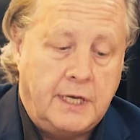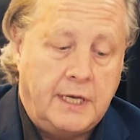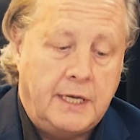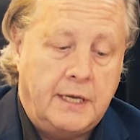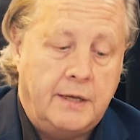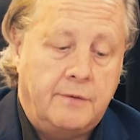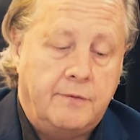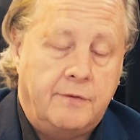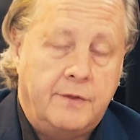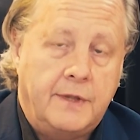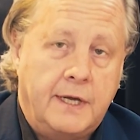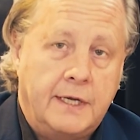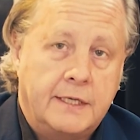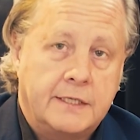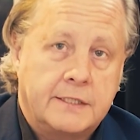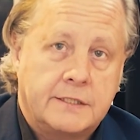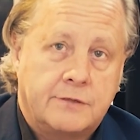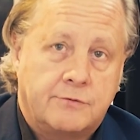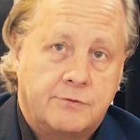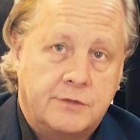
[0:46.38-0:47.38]
uh,
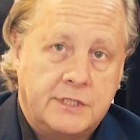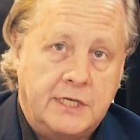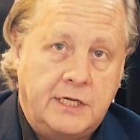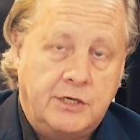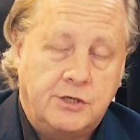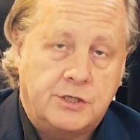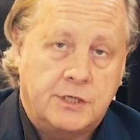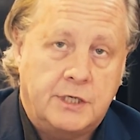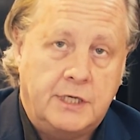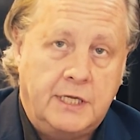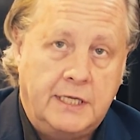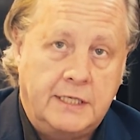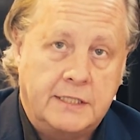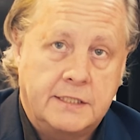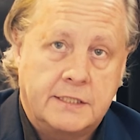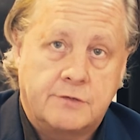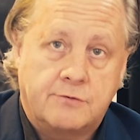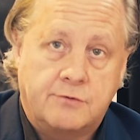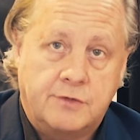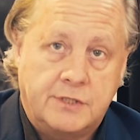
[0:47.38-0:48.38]
that rosacea
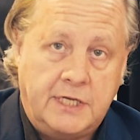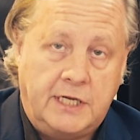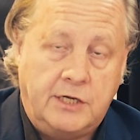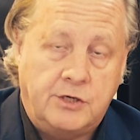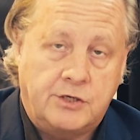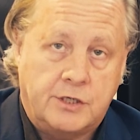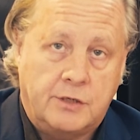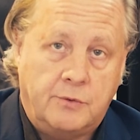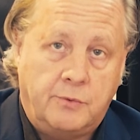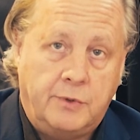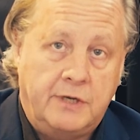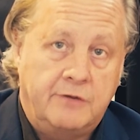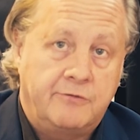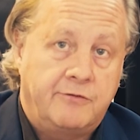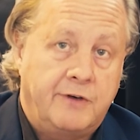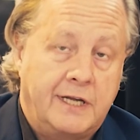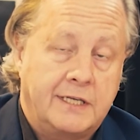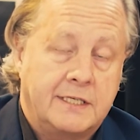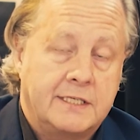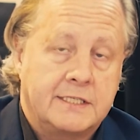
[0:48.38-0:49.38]
is rosacea when in
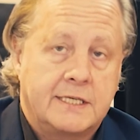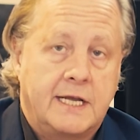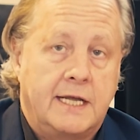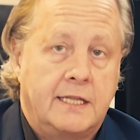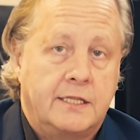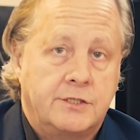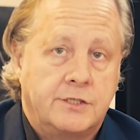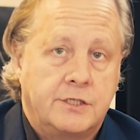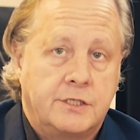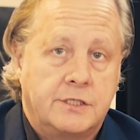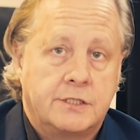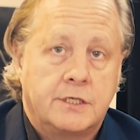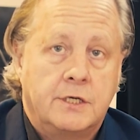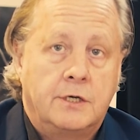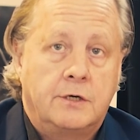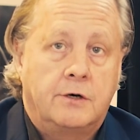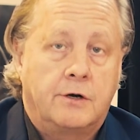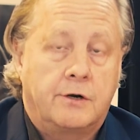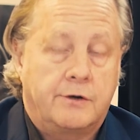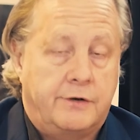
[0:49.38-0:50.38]
fact it's allergies
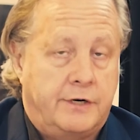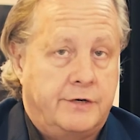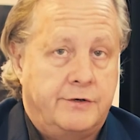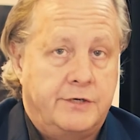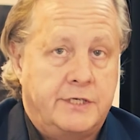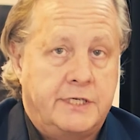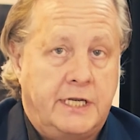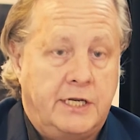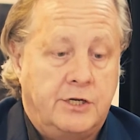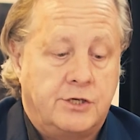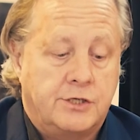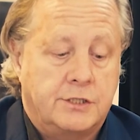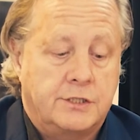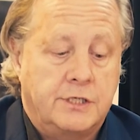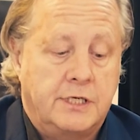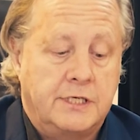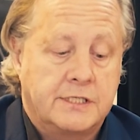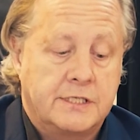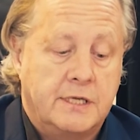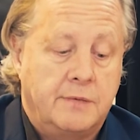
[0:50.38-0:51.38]
or
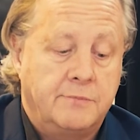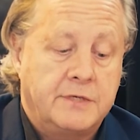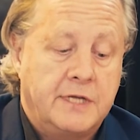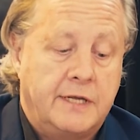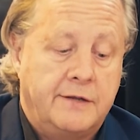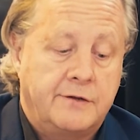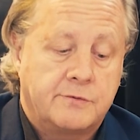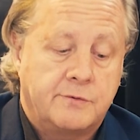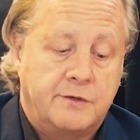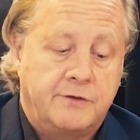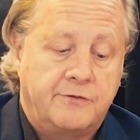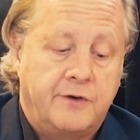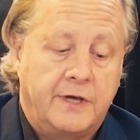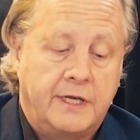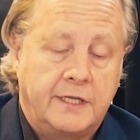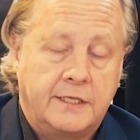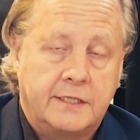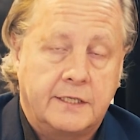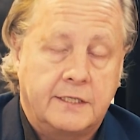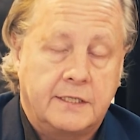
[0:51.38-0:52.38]
irritation. And sometimes we
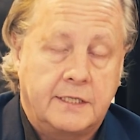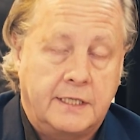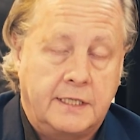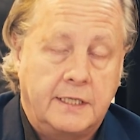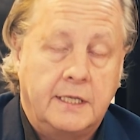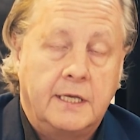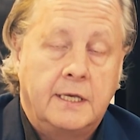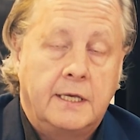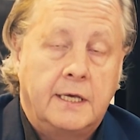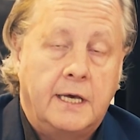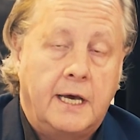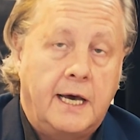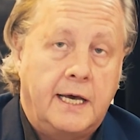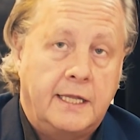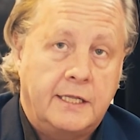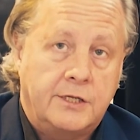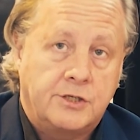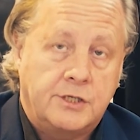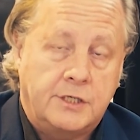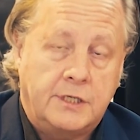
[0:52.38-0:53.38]
find that the
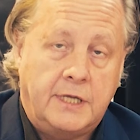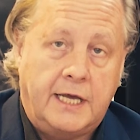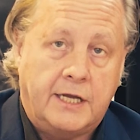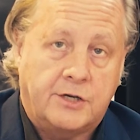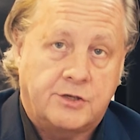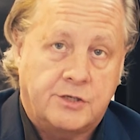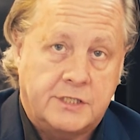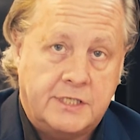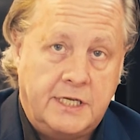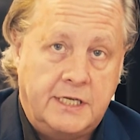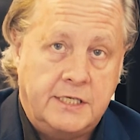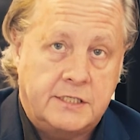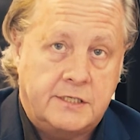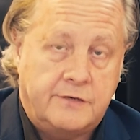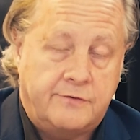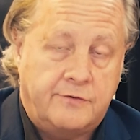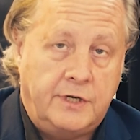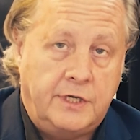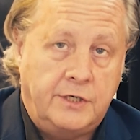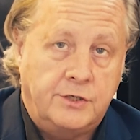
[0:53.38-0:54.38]
allergy extra
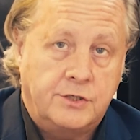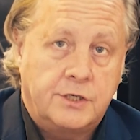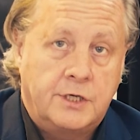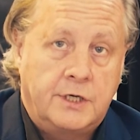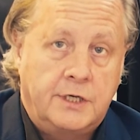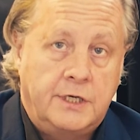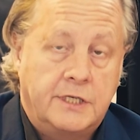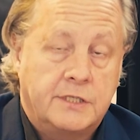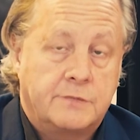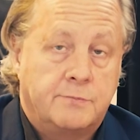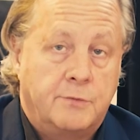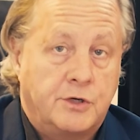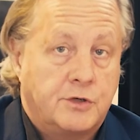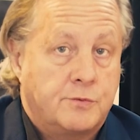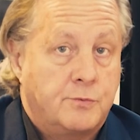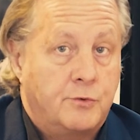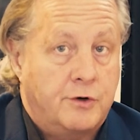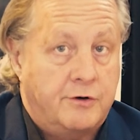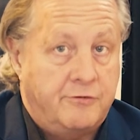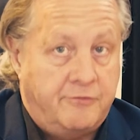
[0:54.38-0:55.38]
sensitive range is
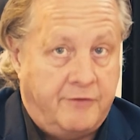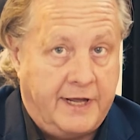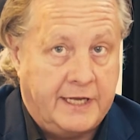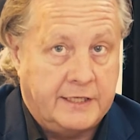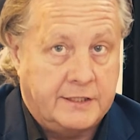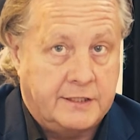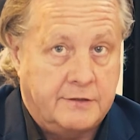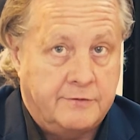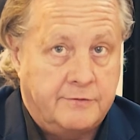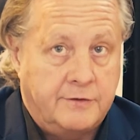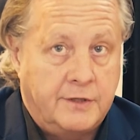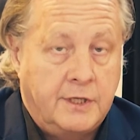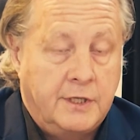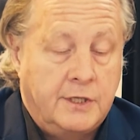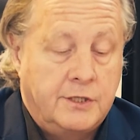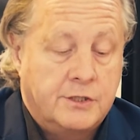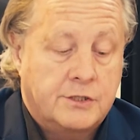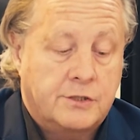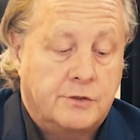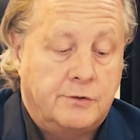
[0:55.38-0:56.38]
much more effective.
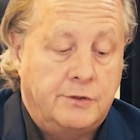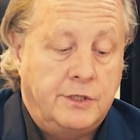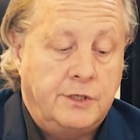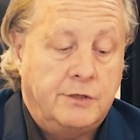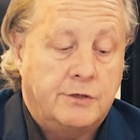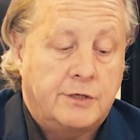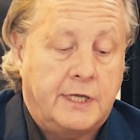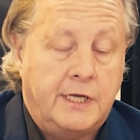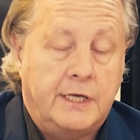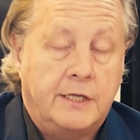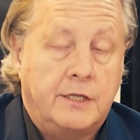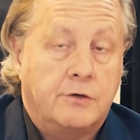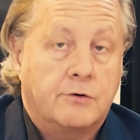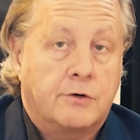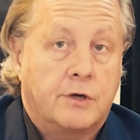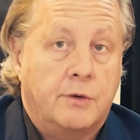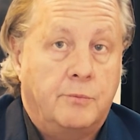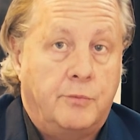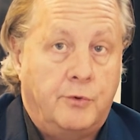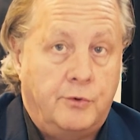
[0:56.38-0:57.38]
So in your kit,
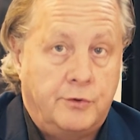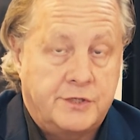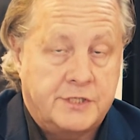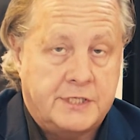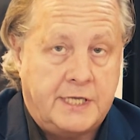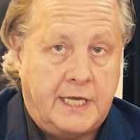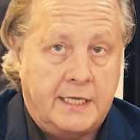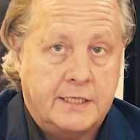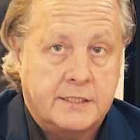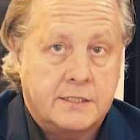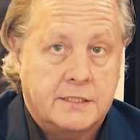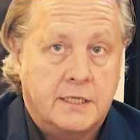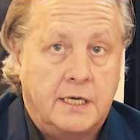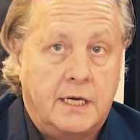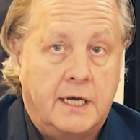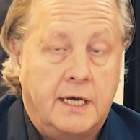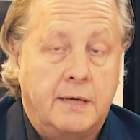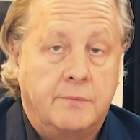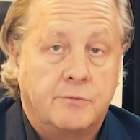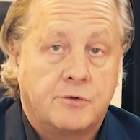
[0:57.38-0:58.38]
you'll get both sets.
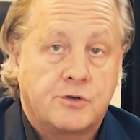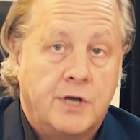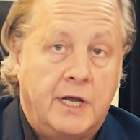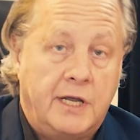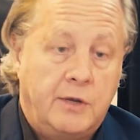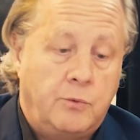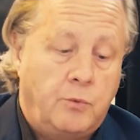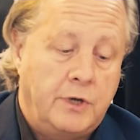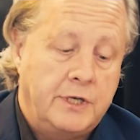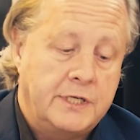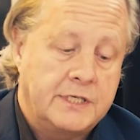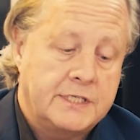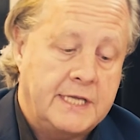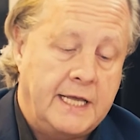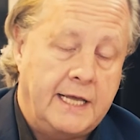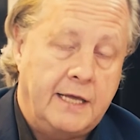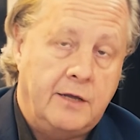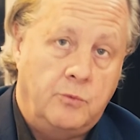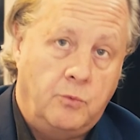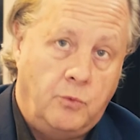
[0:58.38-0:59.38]
Um, try one
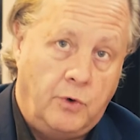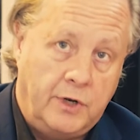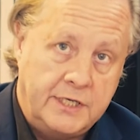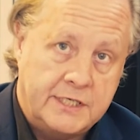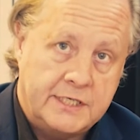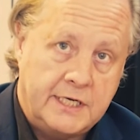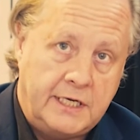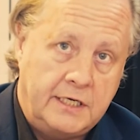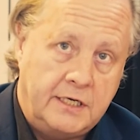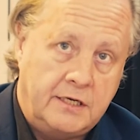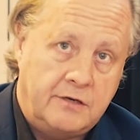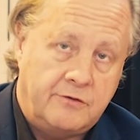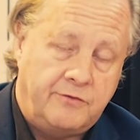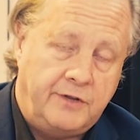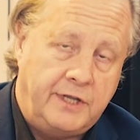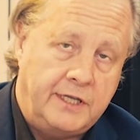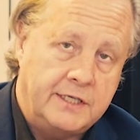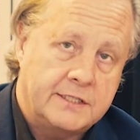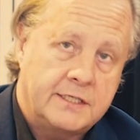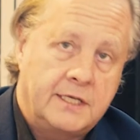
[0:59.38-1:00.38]
set on one side of your
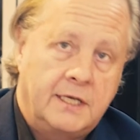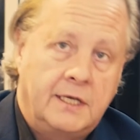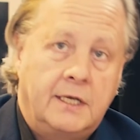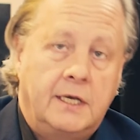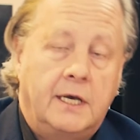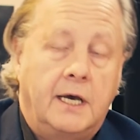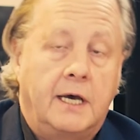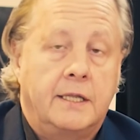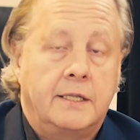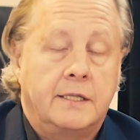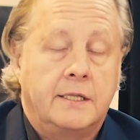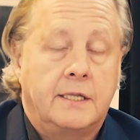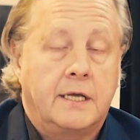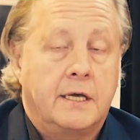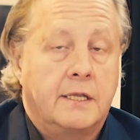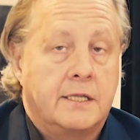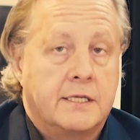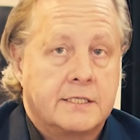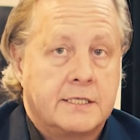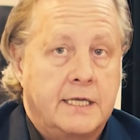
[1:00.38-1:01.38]
face and
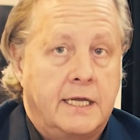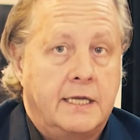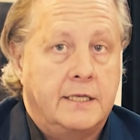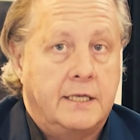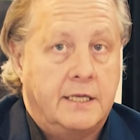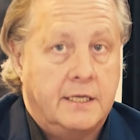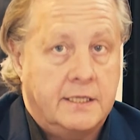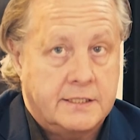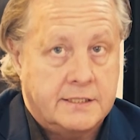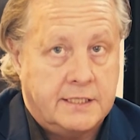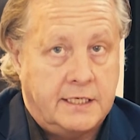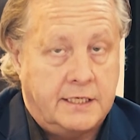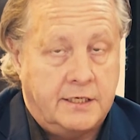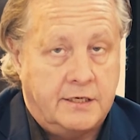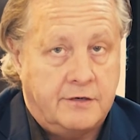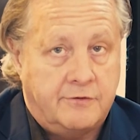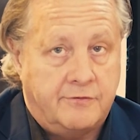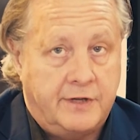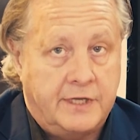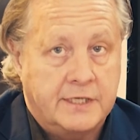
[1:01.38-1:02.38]
the other set on the other side
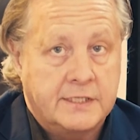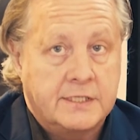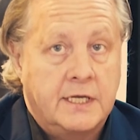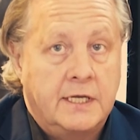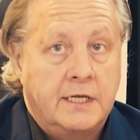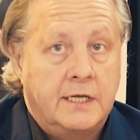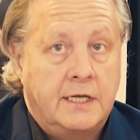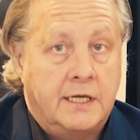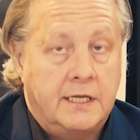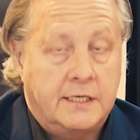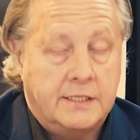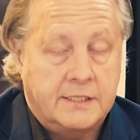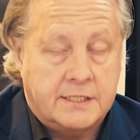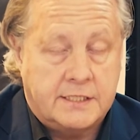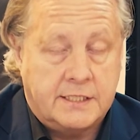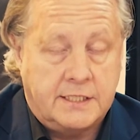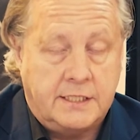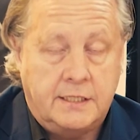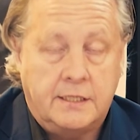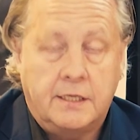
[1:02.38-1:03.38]
of your face and
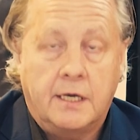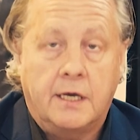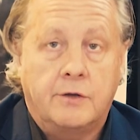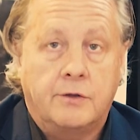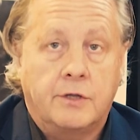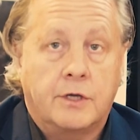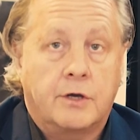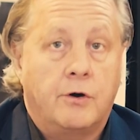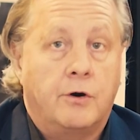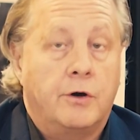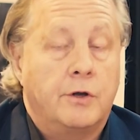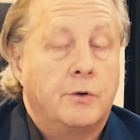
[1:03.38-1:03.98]
see how you get